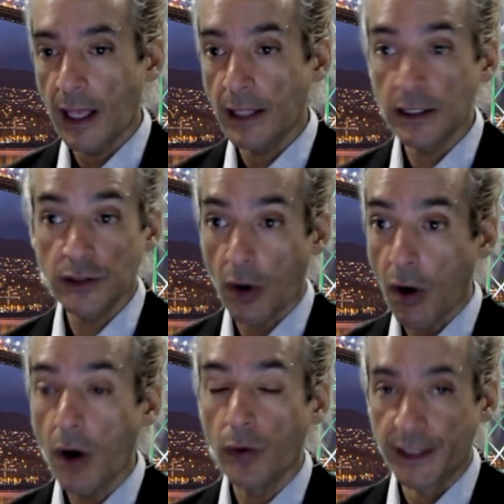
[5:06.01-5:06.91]
and as
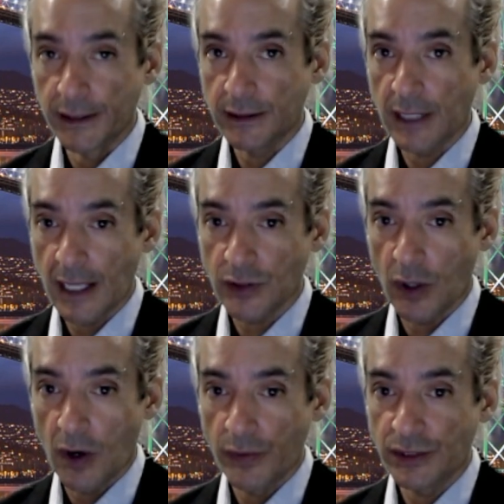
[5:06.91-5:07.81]
always, as
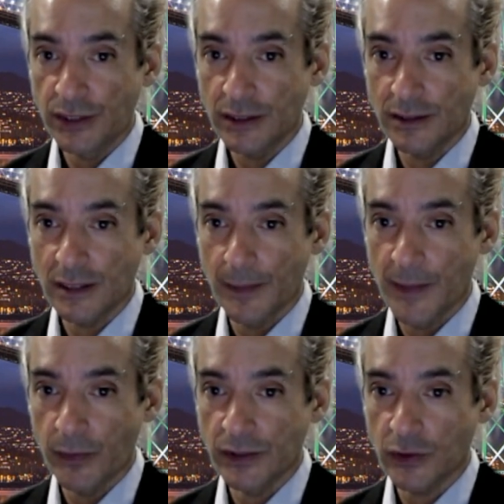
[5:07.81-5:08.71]
always, just to
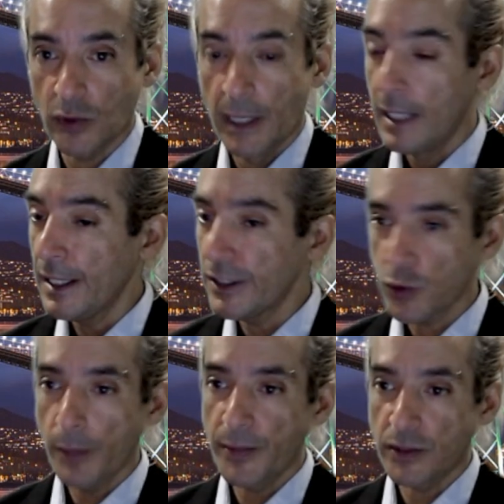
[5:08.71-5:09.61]
sum up with Scorpio, like
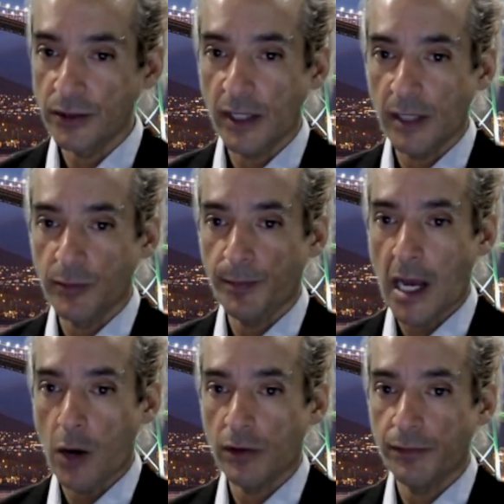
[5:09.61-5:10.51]
Scorpio's incredible
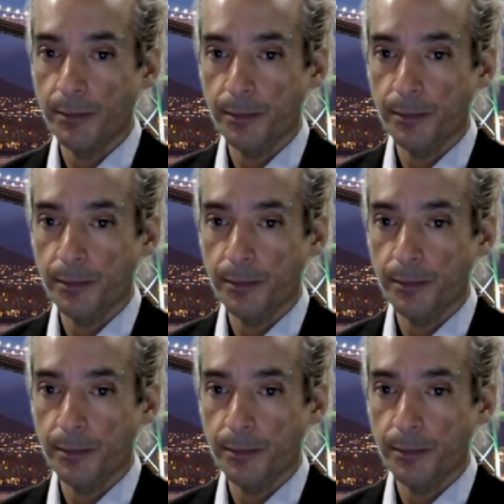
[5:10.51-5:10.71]
power,